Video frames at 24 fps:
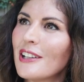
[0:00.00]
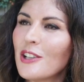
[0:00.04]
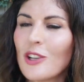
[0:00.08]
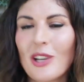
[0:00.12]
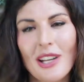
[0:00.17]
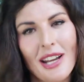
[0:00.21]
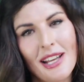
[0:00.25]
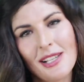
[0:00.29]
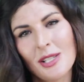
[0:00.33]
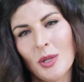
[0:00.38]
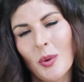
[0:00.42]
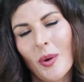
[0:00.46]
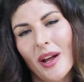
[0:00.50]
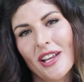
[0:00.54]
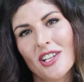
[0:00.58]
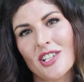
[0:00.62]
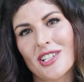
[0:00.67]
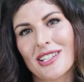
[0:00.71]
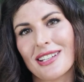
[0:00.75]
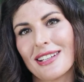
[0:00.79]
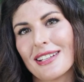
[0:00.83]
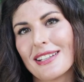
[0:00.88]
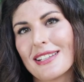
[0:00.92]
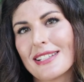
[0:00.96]
You can ask
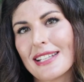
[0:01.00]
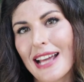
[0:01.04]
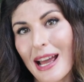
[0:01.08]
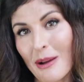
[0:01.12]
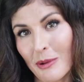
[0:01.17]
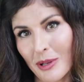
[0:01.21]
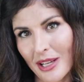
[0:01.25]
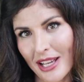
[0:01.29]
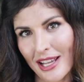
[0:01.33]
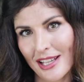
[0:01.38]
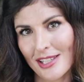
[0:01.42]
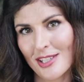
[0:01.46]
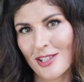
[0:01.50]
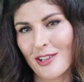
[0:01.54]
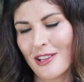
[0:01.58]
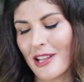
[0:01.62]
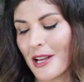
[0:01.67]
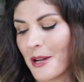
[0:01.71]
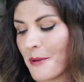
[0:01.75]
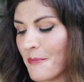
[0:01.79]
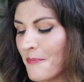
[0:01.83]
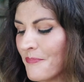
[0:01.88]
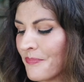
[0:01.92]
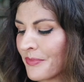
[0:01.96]
questions, I will answer
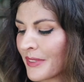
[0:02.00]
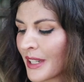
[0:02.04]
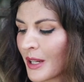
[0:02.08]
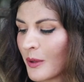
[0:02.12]
them.